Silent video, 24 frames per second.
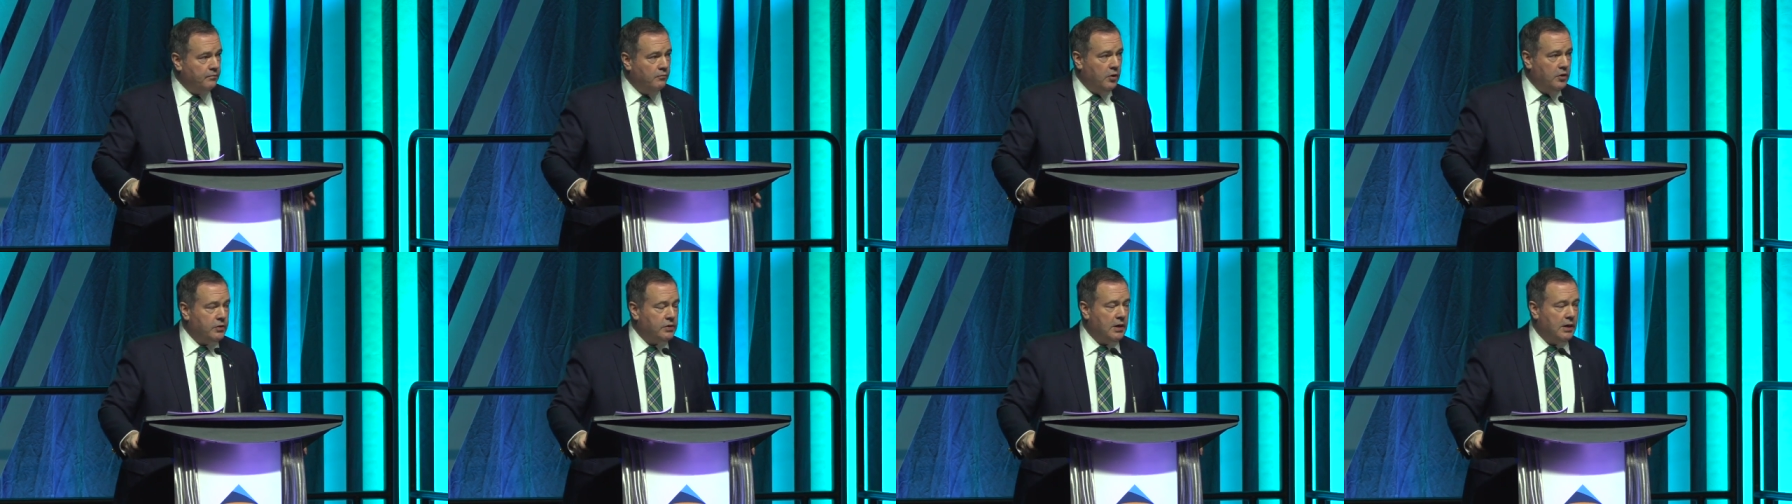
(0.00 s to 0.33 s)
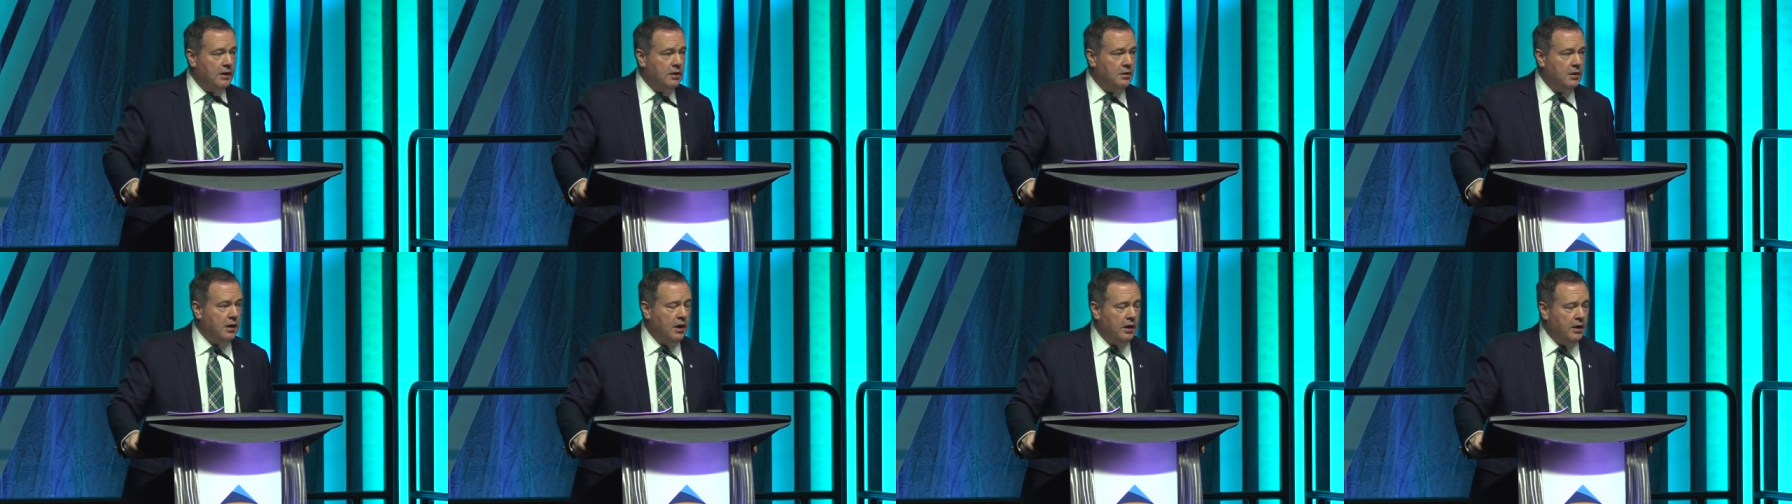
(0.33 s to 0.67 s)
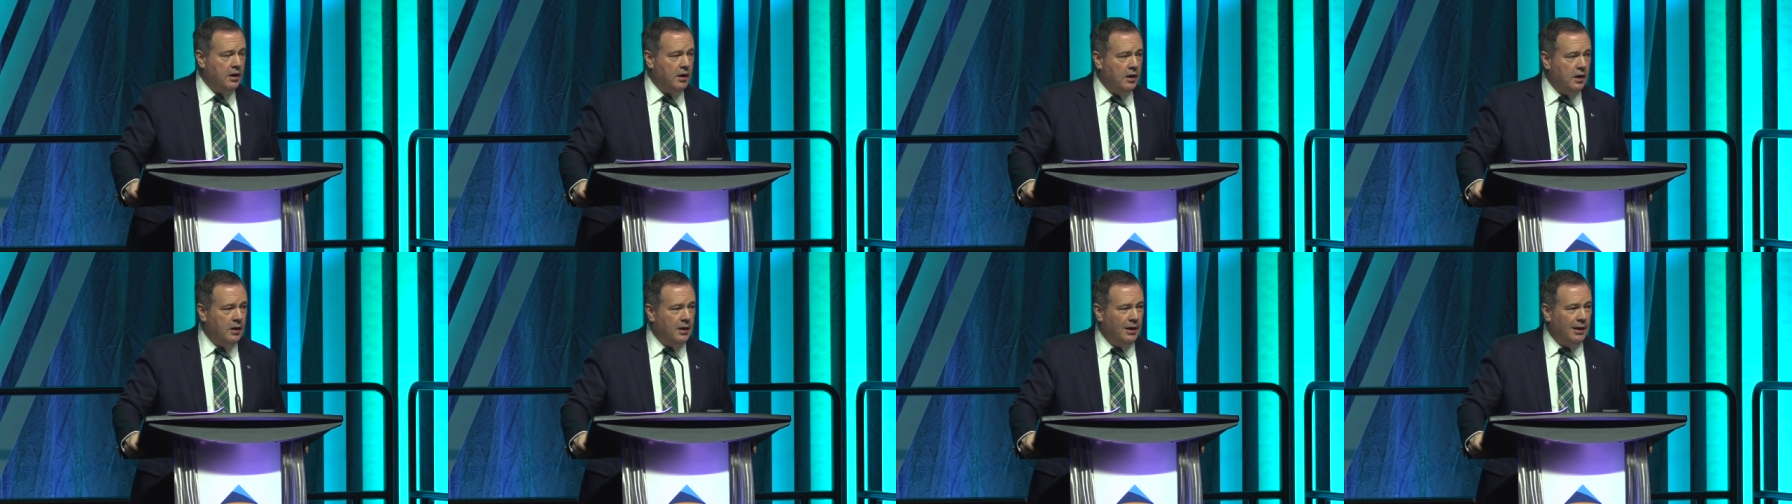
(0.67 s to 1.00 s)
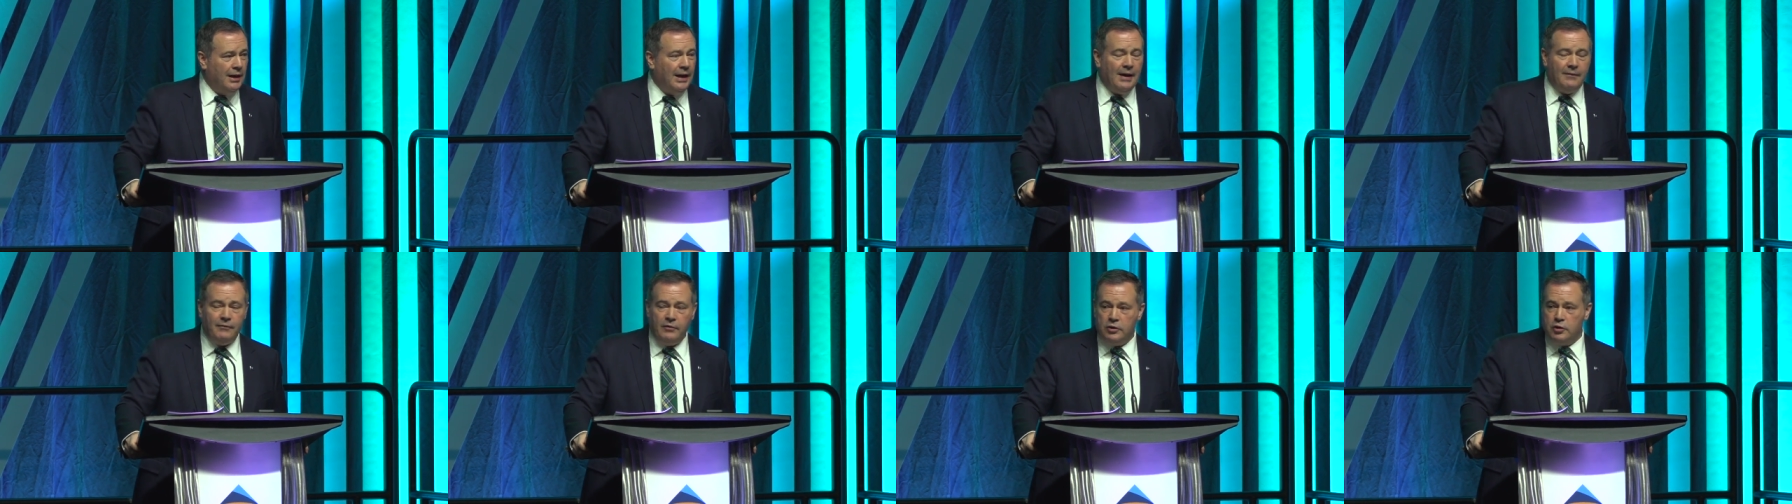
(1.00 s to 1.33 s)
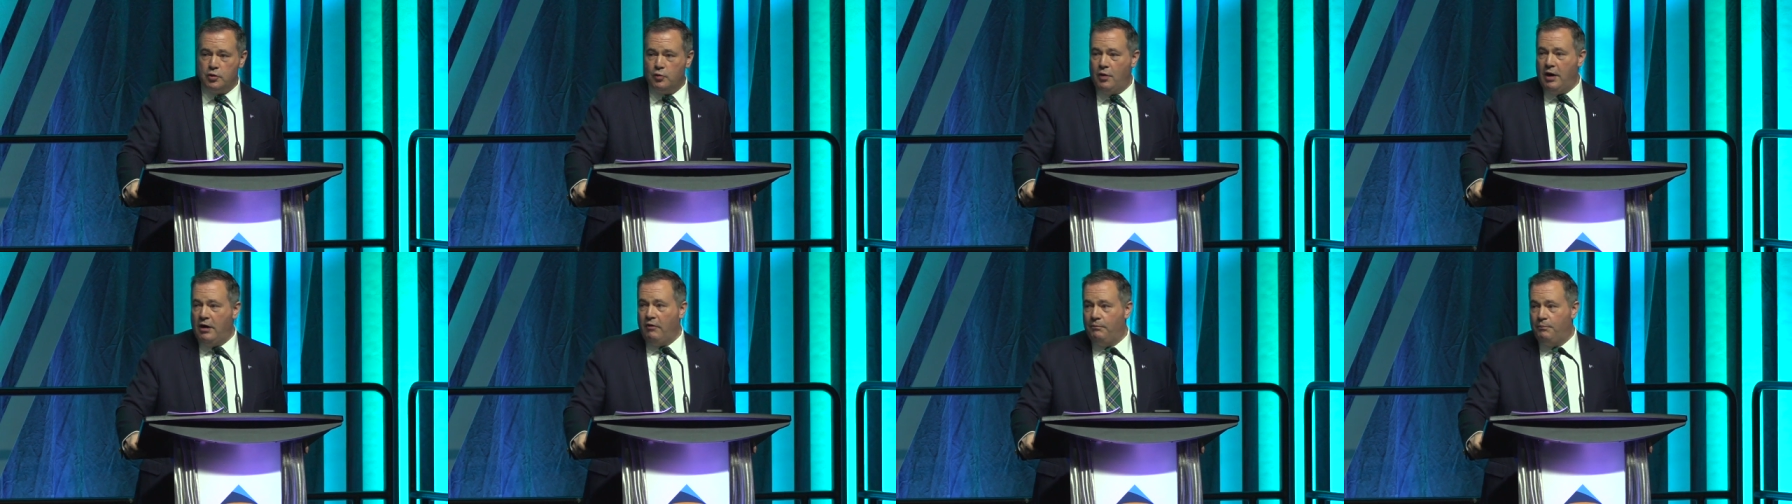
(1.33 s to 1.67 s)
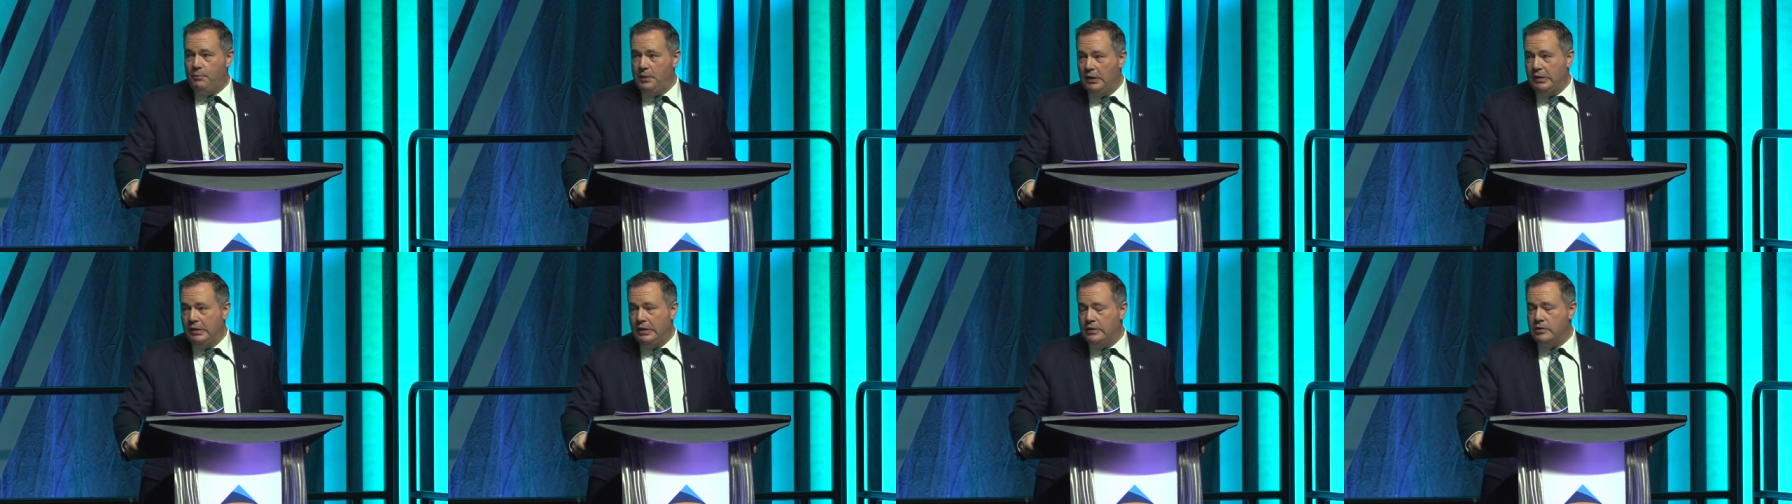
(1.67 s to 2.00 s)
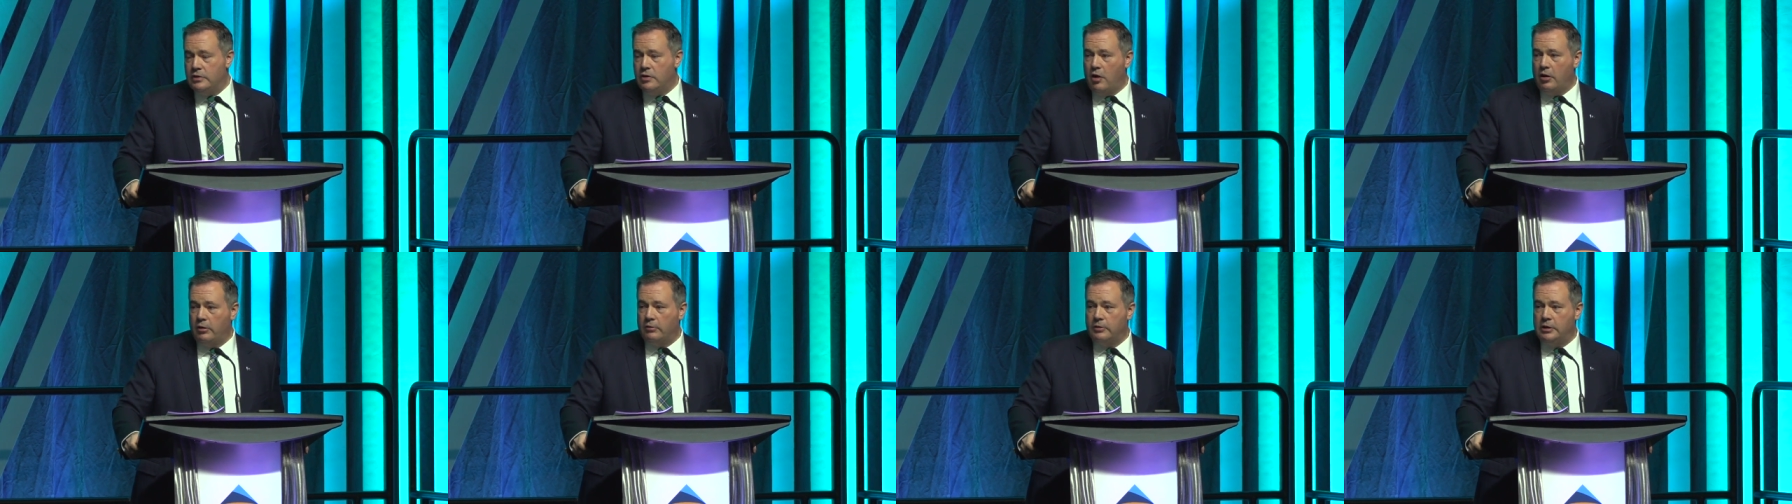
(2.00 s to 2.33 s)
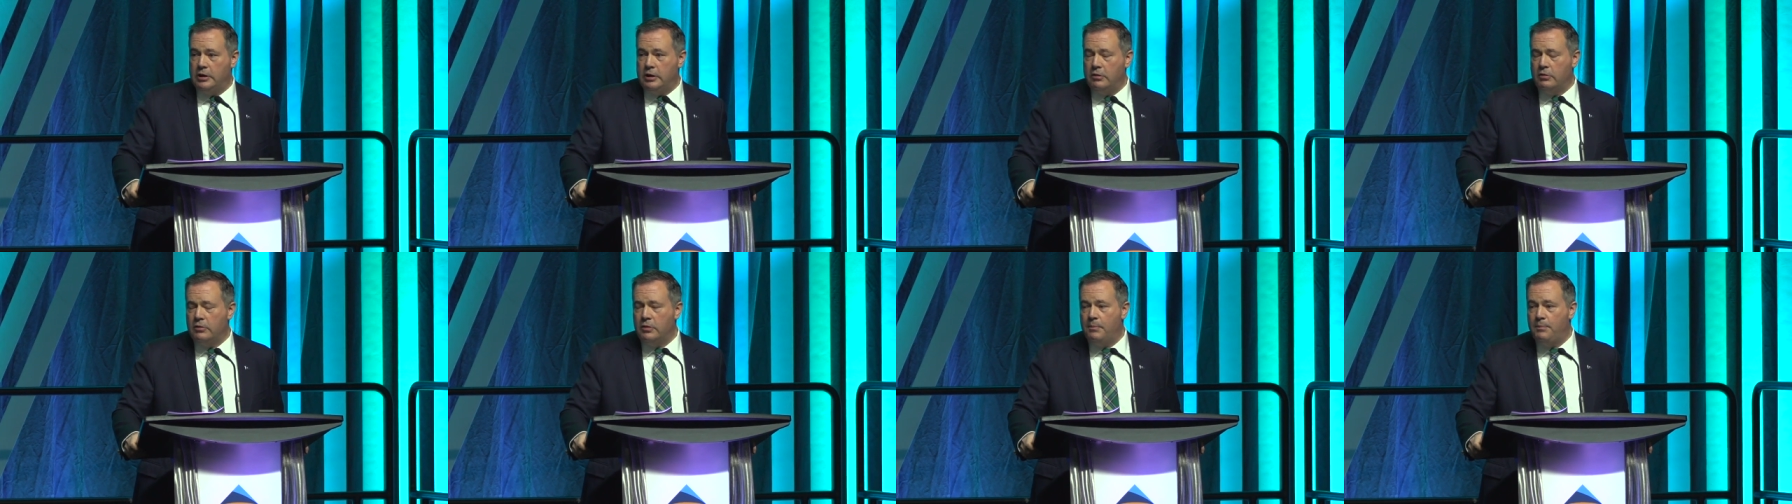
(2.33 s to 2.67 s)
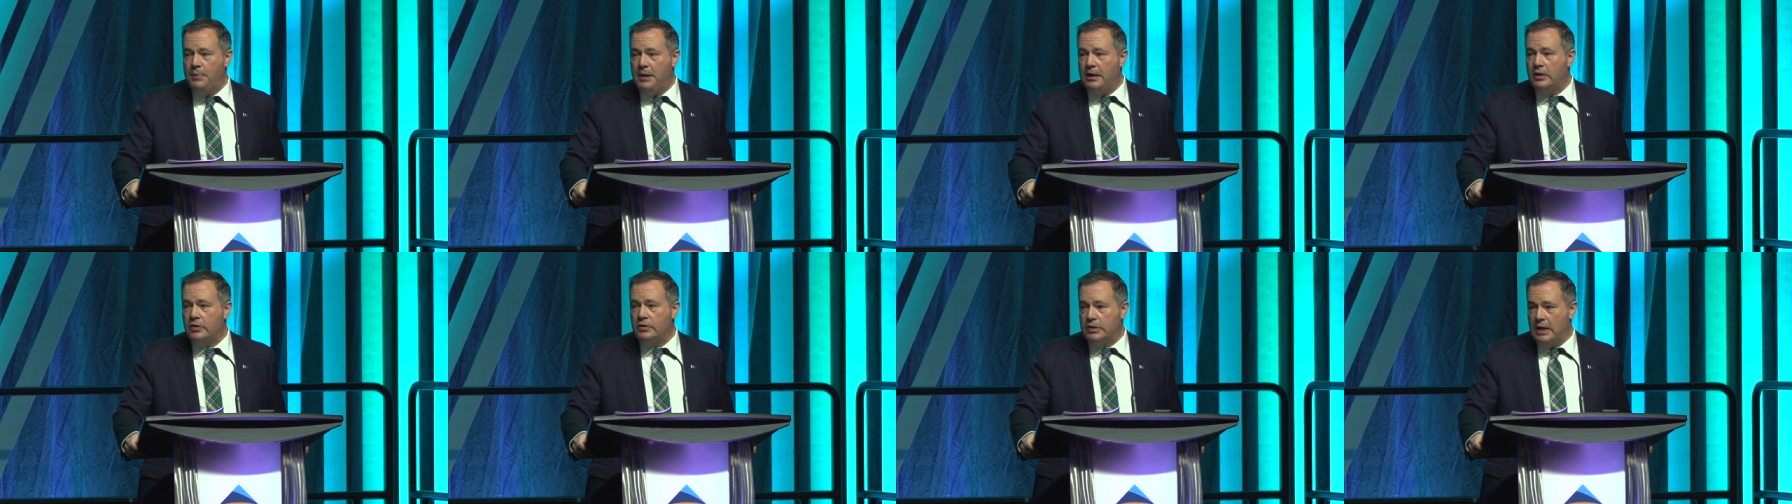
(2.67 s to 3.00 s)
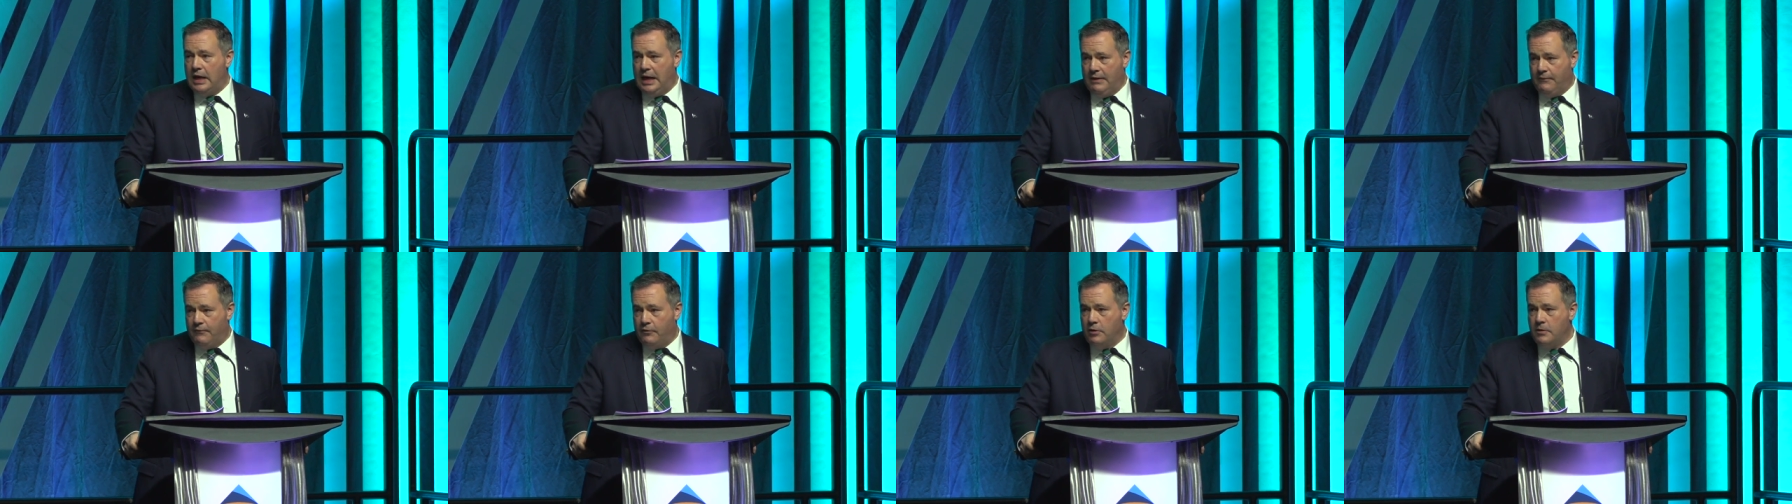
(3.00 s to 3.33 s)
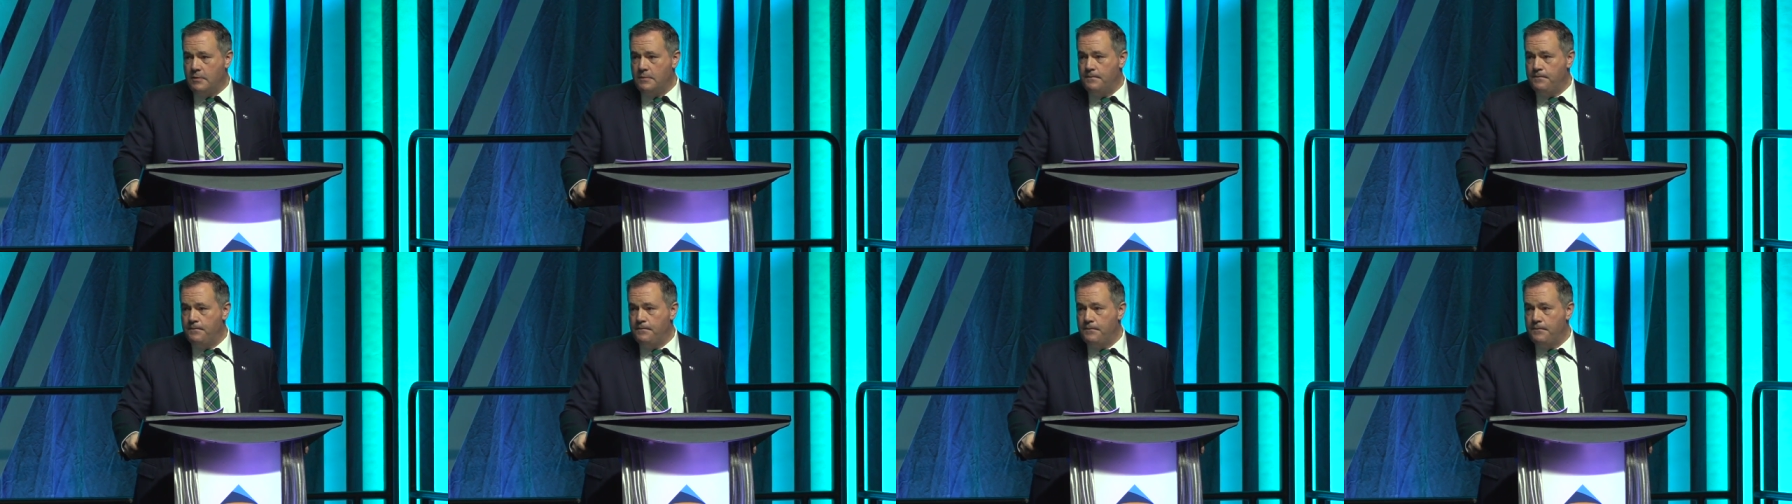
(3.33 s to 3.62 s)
was a, a, an 11, 12 billion dollar year, the biggest ever